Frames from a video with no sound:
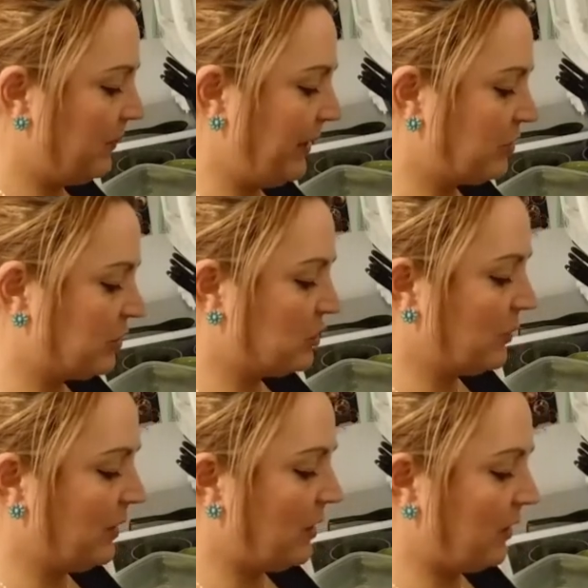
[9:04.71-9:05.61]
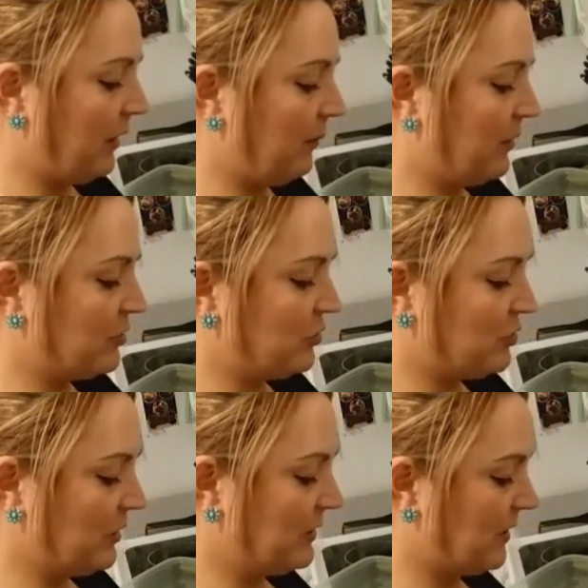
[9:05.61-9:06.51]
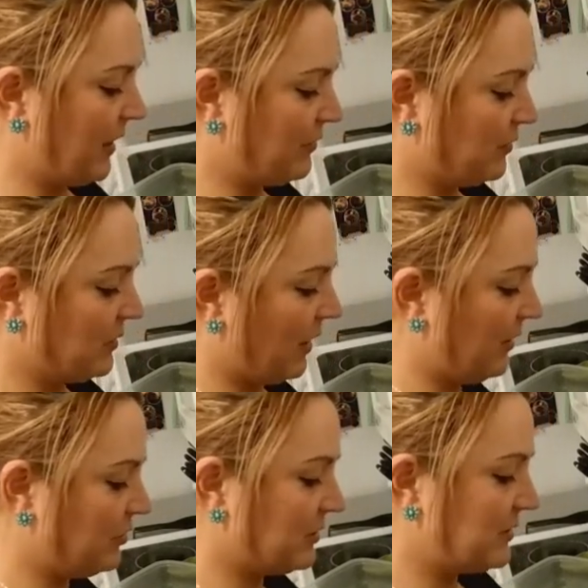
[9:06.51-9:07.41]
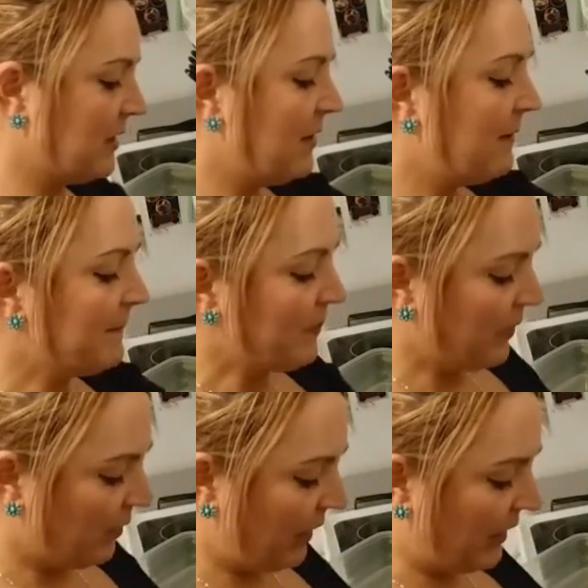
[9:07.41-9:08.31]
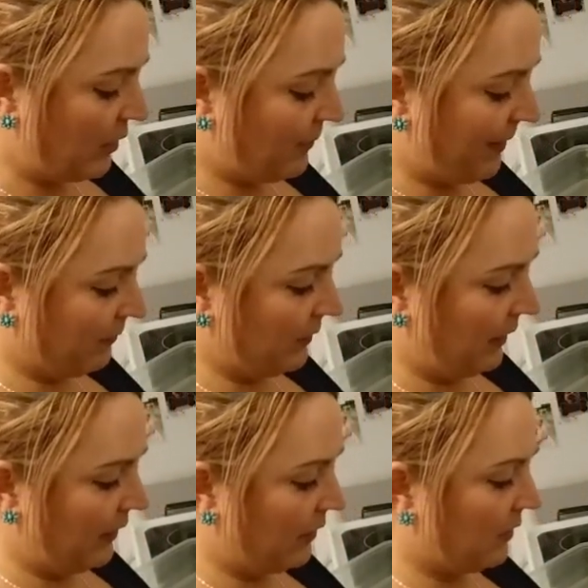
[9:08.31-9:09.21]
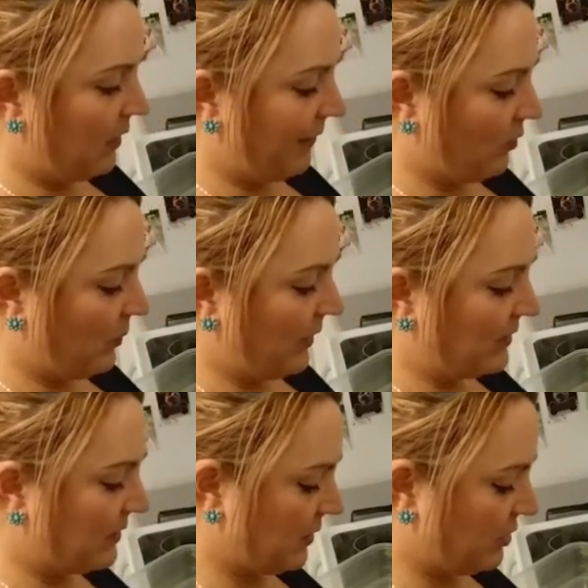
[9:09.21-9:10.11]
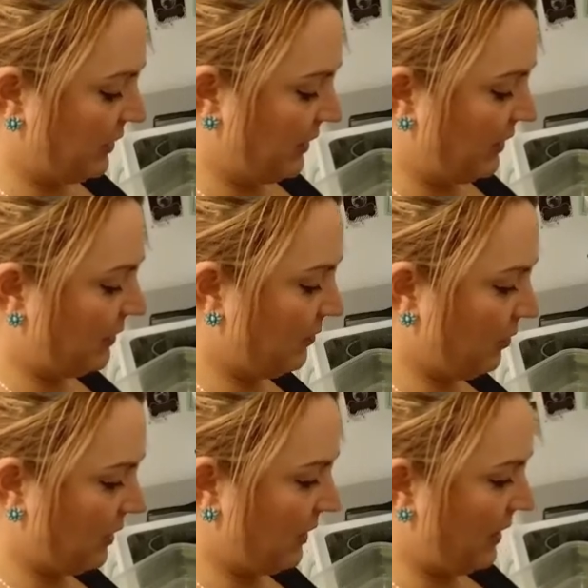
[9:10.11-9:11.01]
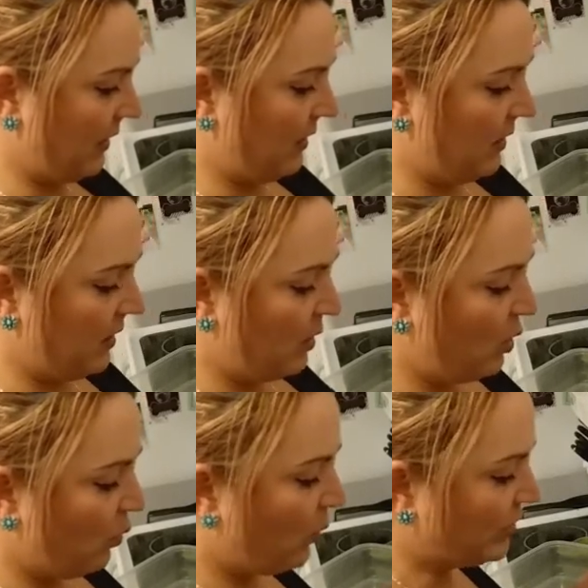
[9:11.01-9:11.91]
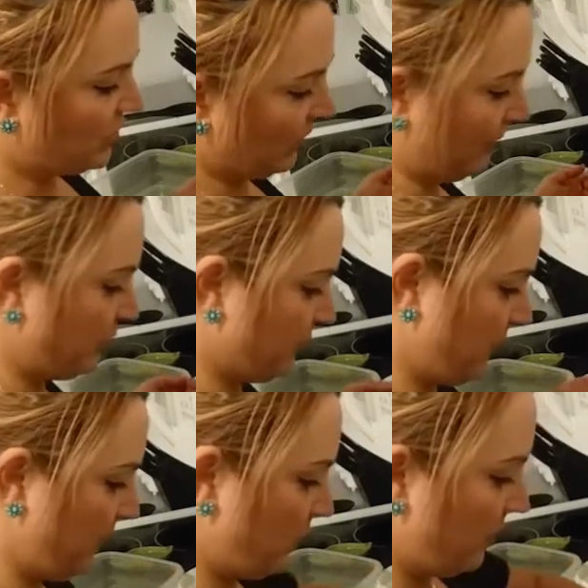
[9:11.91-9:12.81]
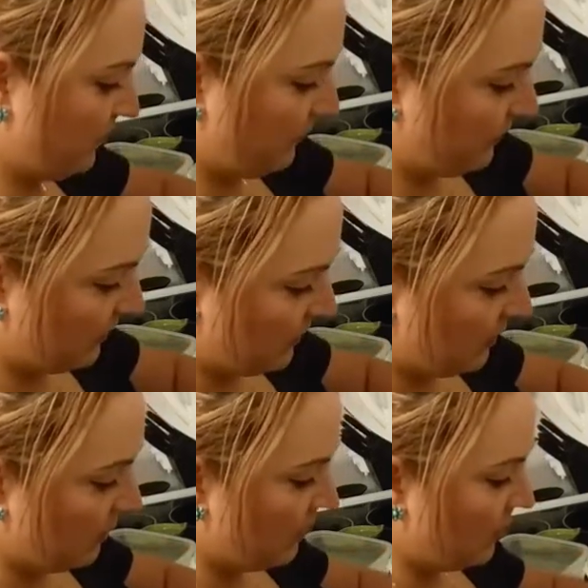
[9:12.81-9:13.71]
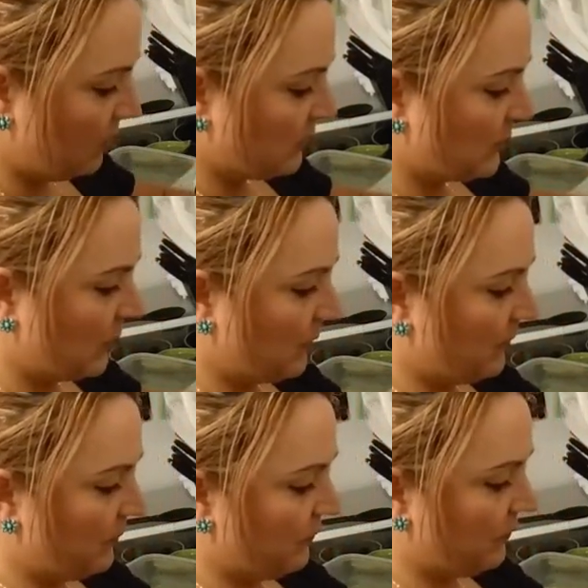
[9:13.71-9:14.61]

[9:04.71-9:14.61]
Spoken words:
and make sure it's really clean, because usually cilantro is kind of just laying around there and everybody's touching it and looking at which cilantro they want. So